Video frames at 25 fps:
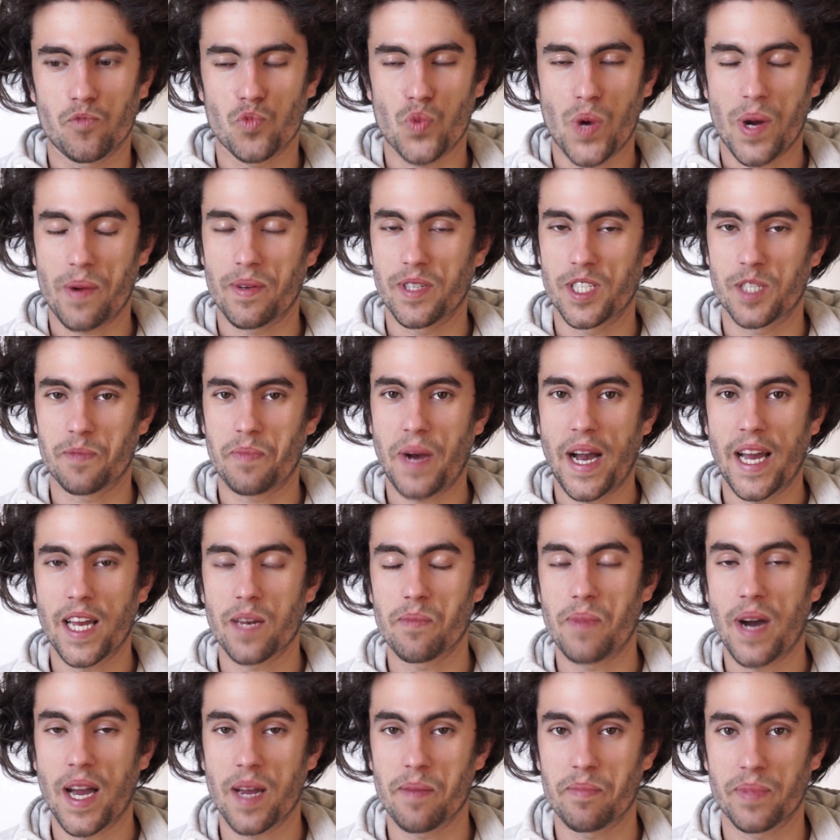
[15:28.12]
were
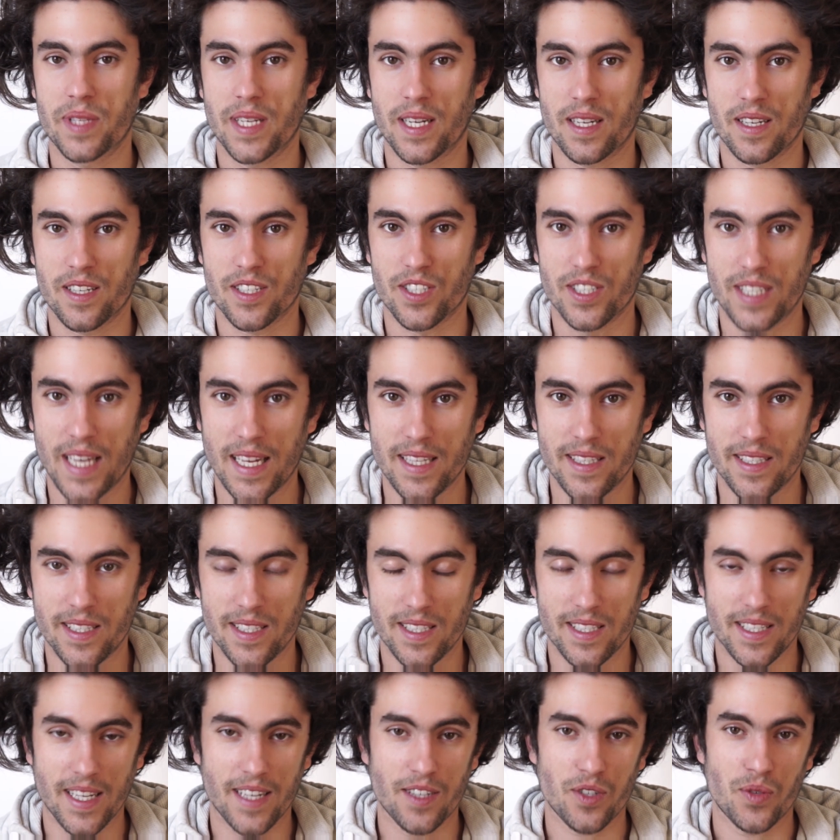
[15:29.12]
inspired by a particular
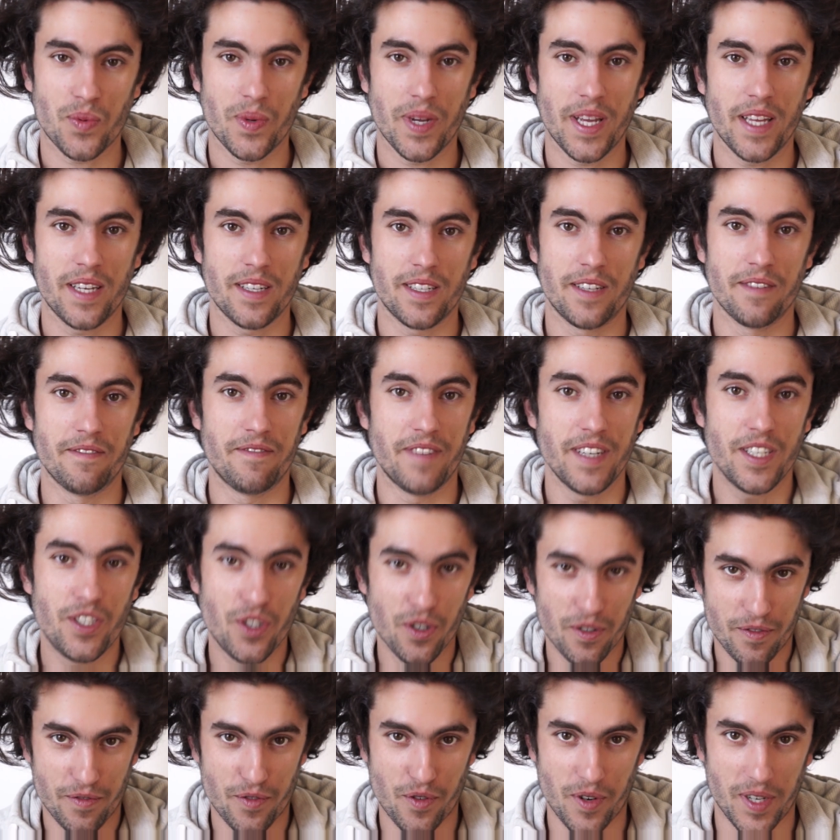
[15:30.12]
sentence and created a
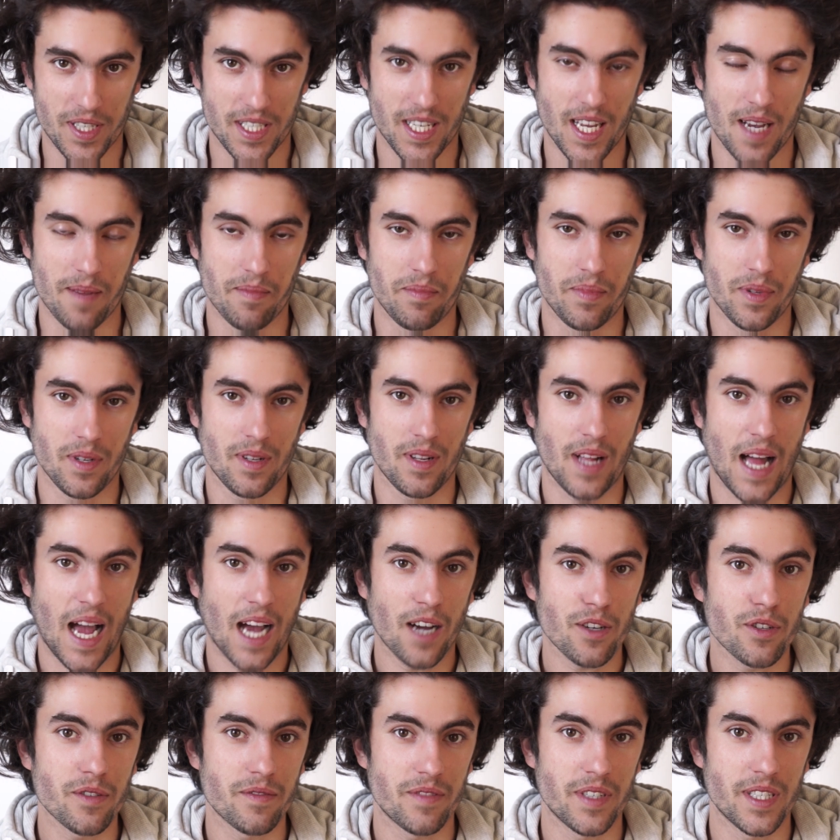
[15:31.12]
video, for example,
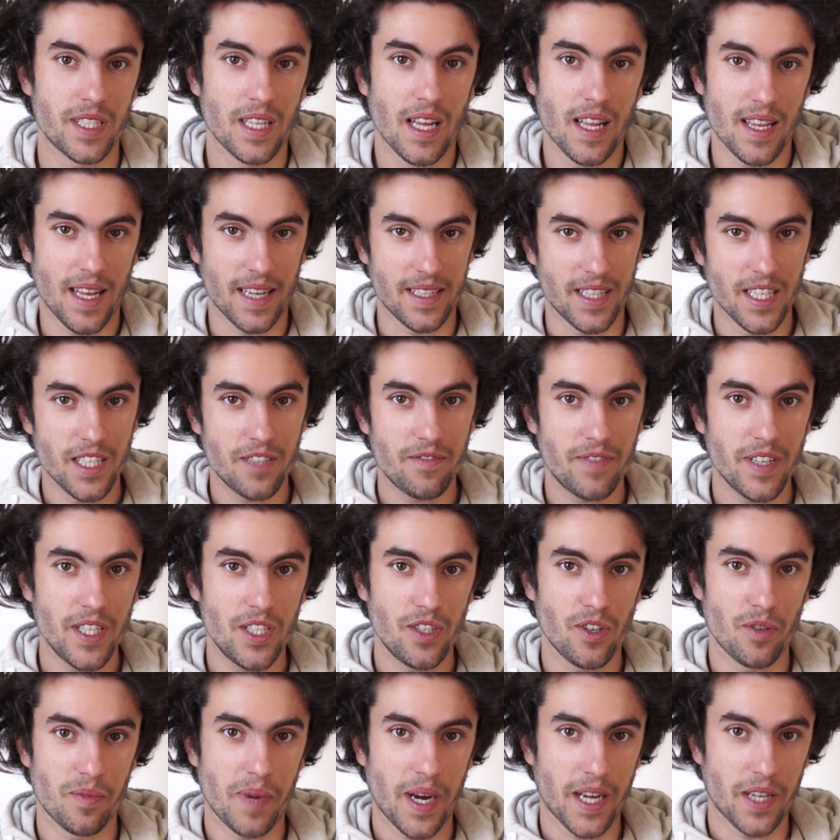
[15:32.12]
out of it. Like this
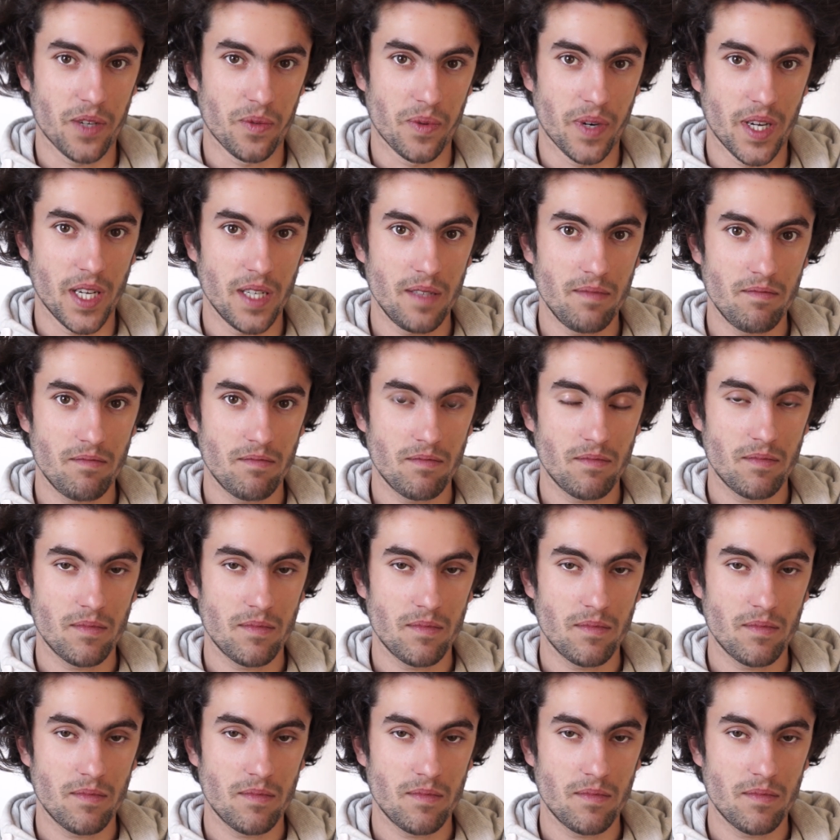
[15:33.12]
video, by the way,